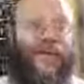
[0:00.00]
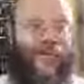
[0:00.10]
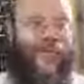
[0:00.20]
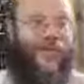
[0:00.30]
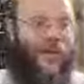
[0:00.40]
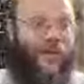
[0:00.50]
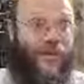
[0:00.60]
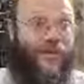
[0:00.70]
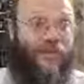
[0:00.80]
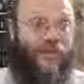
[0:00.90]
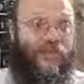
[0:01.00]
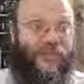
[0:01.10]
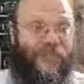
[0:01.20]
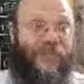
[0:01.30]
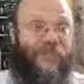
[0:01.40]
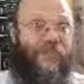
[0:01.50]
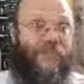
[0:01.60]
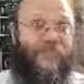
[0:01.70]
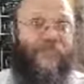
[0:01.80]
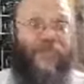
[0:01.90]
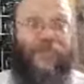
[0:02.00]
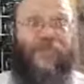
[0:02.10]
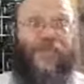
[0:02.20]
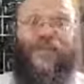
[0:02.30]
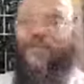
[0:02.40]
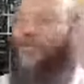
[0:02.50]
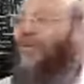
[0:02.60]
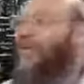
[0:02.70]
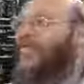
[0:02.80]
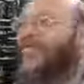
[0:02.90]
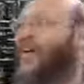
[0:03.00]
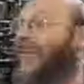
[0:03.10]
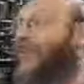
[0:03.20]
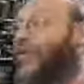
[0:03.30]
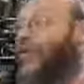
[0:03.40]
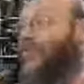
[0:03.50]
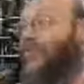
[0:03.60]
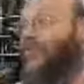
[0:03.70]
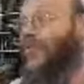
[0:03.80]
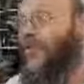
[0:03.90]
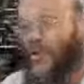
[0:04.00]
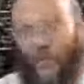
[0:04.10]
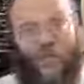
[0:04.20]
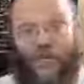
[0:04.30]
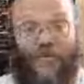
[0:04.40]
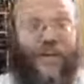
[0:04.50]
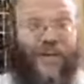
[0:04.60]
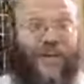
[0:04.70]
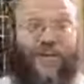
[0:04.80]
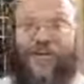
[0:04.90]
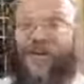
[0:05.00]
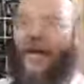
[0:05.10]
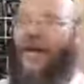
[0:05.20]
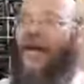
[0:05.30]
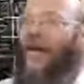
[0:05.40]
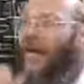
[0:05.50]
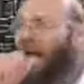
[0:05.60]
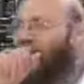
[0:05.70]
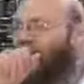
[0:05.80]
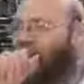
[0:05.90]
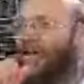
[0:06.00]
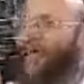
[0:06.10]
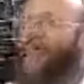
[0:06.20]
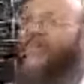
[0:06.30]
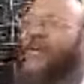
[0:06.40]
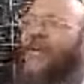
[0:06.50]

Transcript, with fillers: it is loaded, there's a, you know, there's a bullet there ready to go, you'll be very careful. You'll be very